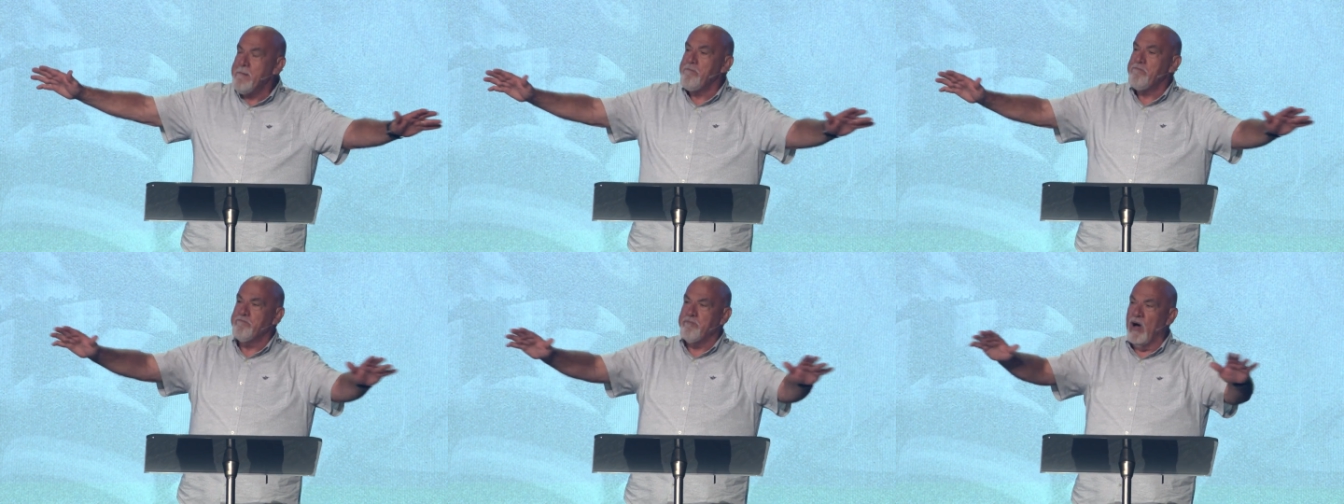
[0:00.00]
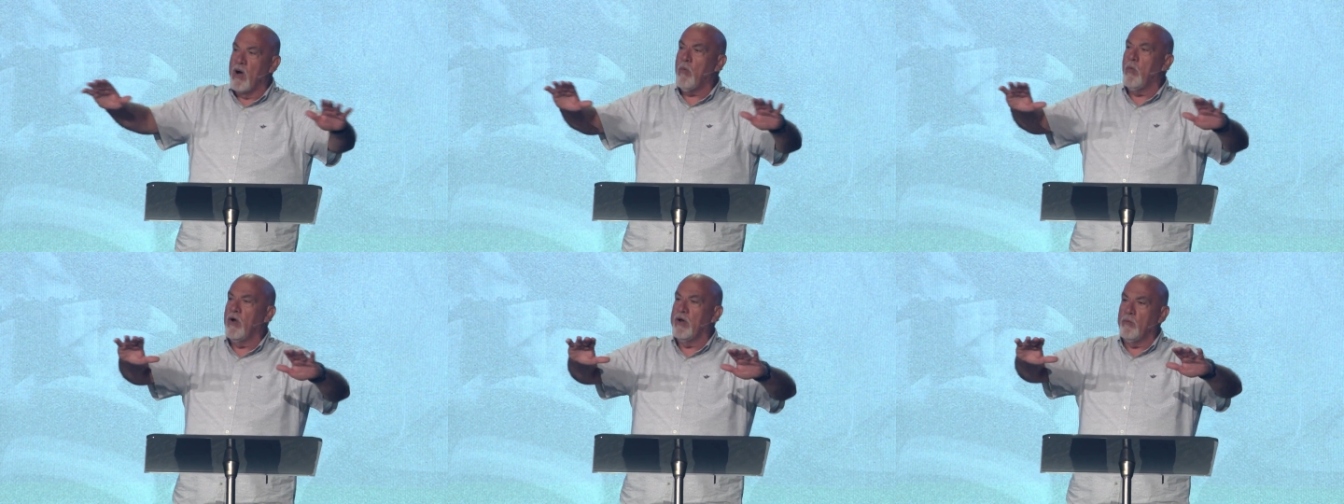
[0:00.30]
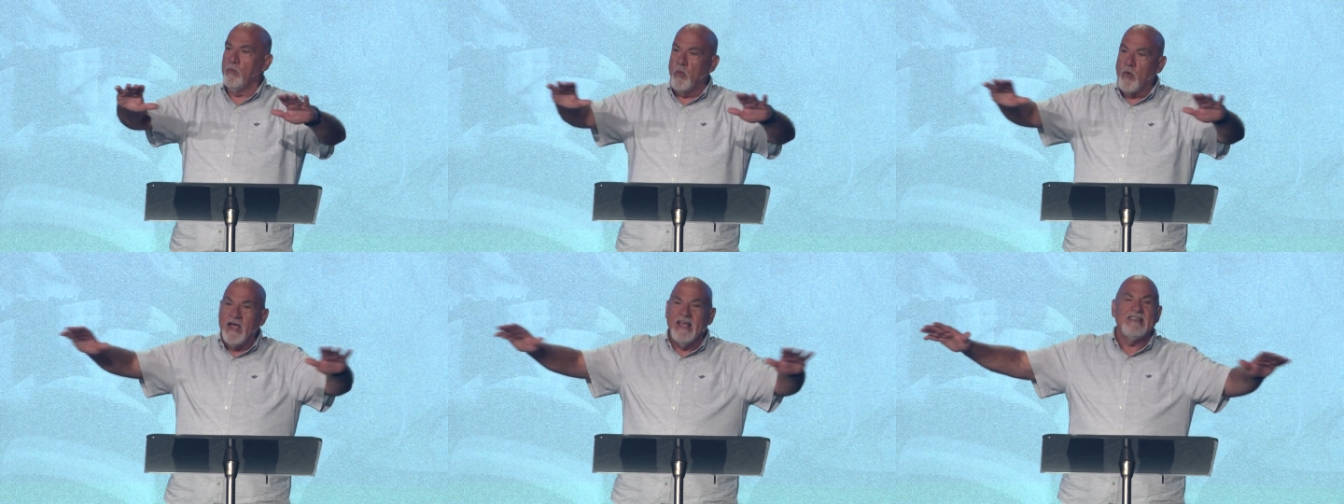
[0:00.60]
but
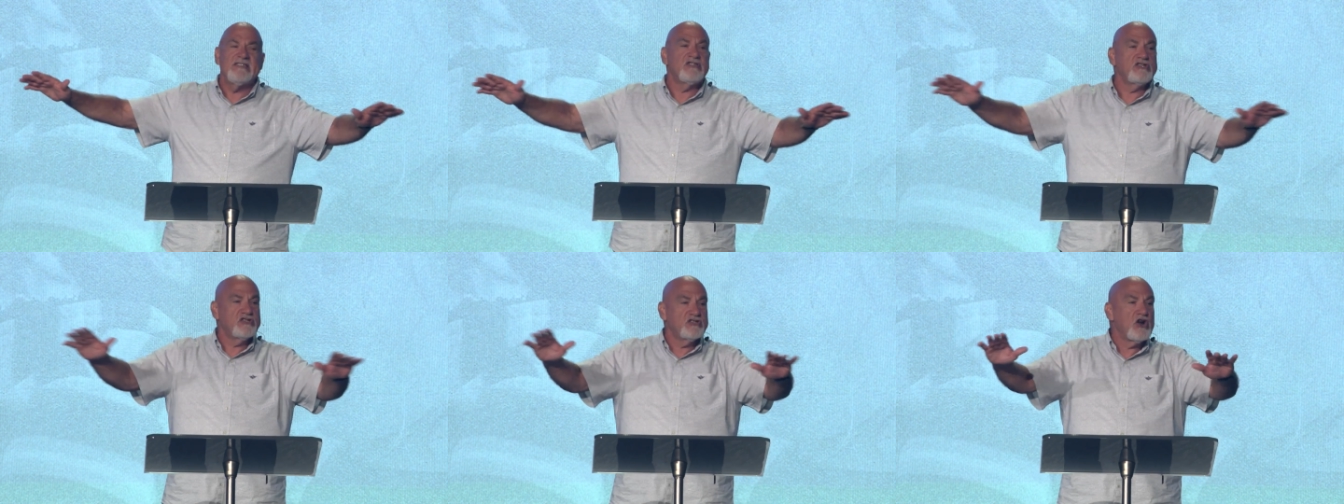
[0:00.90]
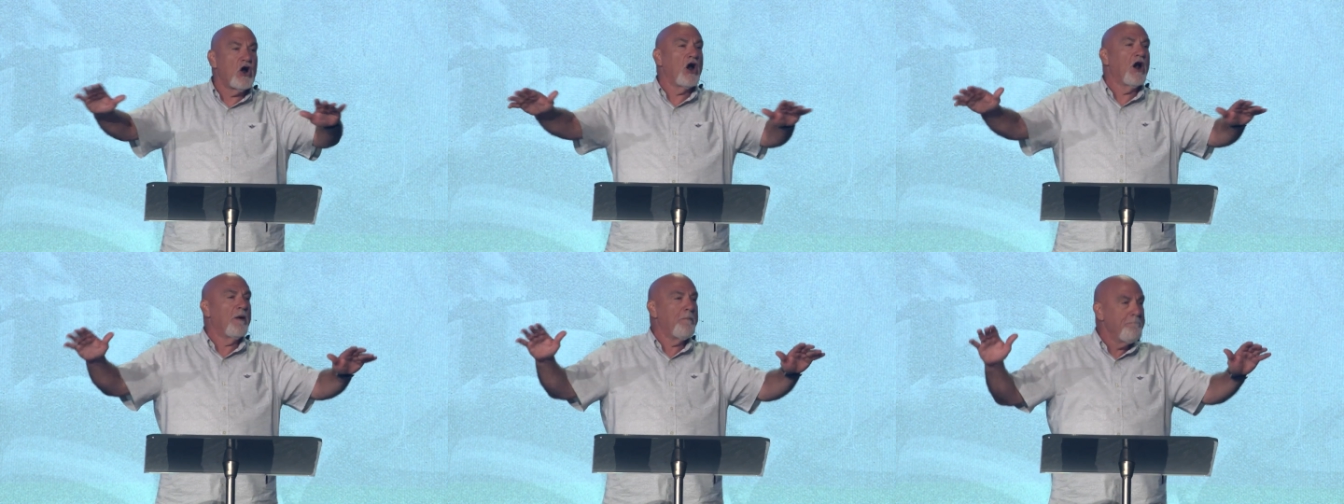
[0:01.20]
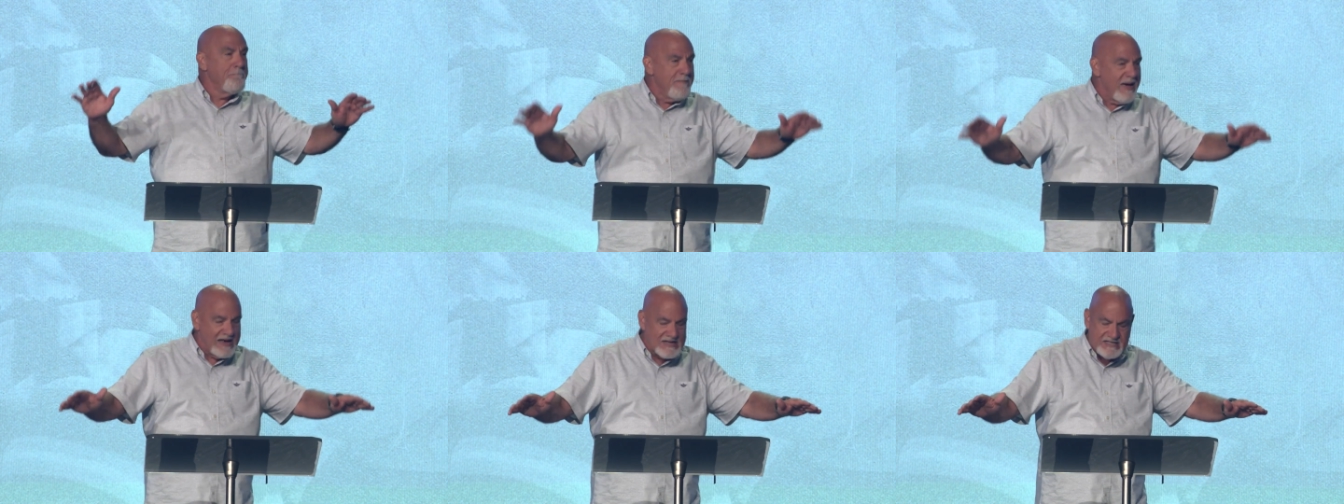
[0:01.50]
when we start
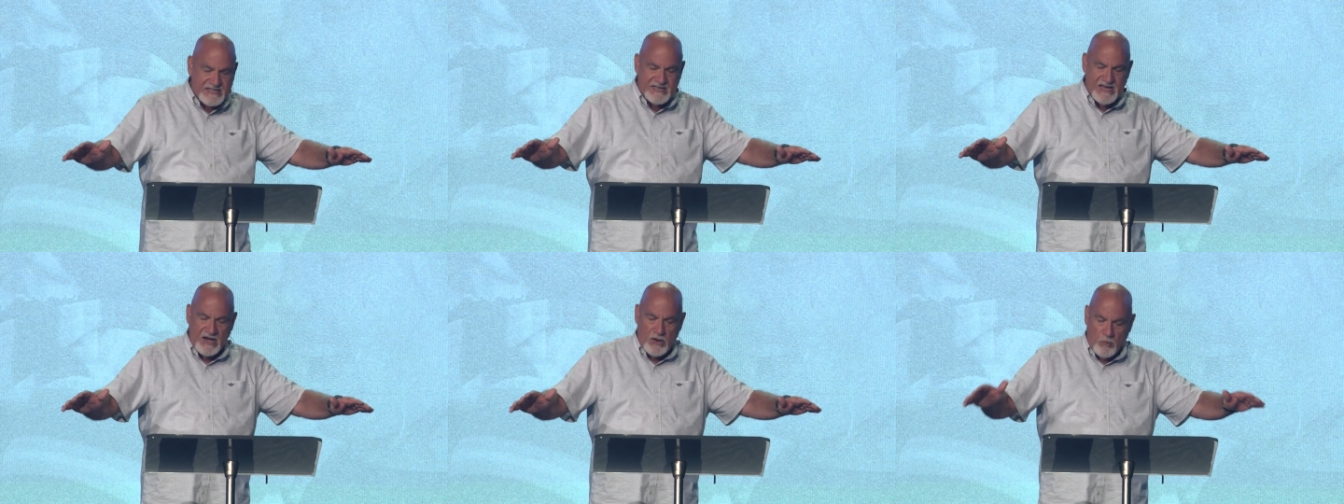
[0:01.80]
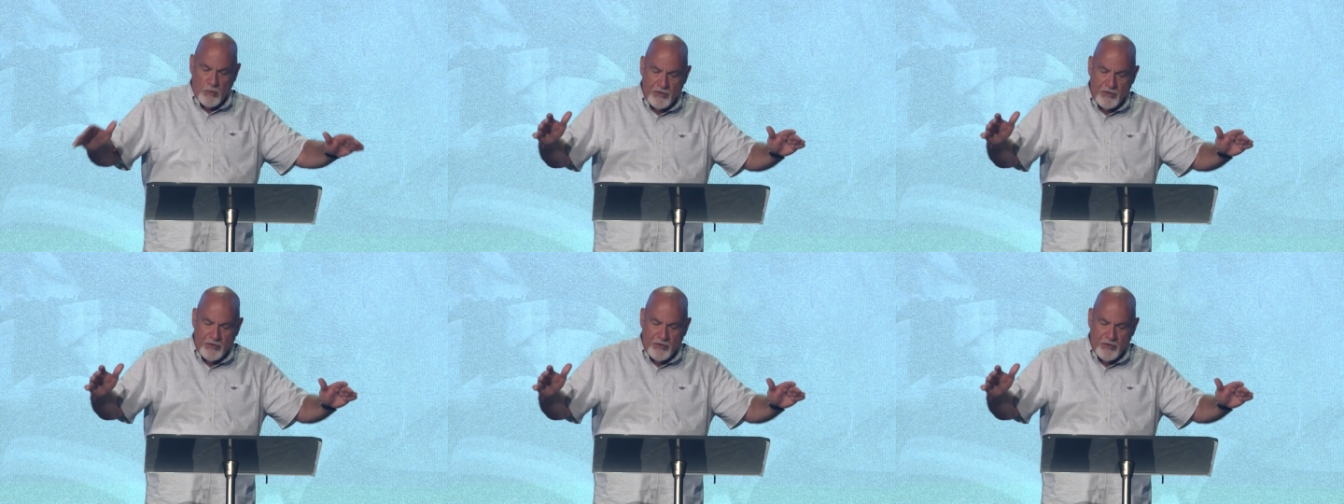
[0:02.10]
messing